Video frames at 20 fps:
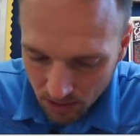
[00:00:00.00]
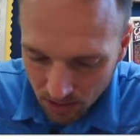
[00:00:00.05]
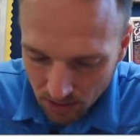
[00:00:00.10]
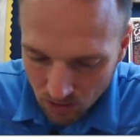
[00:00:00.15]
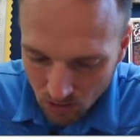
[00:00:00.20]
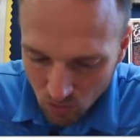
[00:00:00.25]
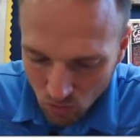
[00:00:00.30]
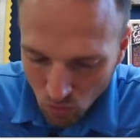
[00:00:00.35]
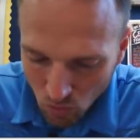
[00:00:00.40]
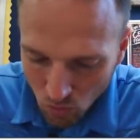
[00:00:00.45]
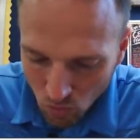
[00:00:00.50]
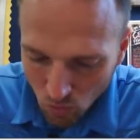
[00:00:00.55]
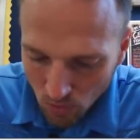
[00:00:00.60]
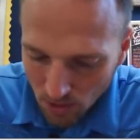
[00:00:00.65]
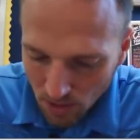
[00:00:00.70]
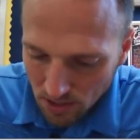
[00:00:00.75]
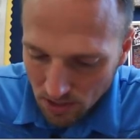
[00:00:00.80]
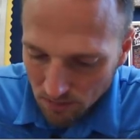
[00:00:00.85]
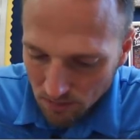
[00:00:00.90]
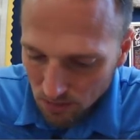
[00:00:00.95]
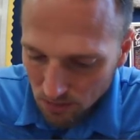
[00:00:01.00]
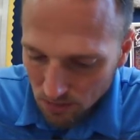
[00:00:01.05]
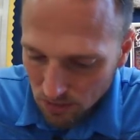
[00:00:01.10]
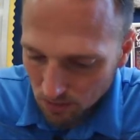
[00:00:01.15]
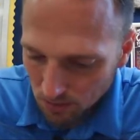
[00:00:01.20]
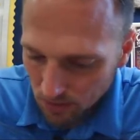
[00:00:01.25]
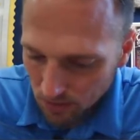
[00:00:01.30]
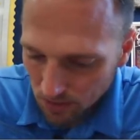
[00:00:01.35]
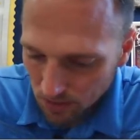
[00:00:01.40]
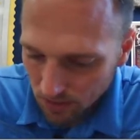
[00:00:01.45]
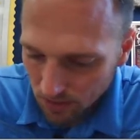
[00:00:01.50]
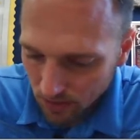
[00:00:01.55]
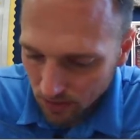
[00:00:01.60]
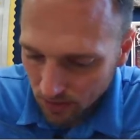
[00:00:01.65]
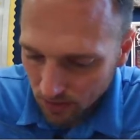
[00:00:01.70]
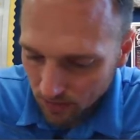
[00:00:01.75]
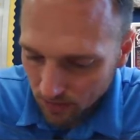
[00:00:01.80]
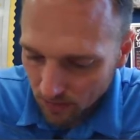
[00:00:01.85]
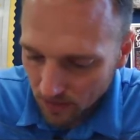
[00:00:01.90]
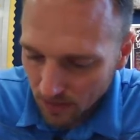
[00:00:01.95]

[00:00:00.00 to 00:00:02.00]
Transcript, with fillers: let's do green for something different.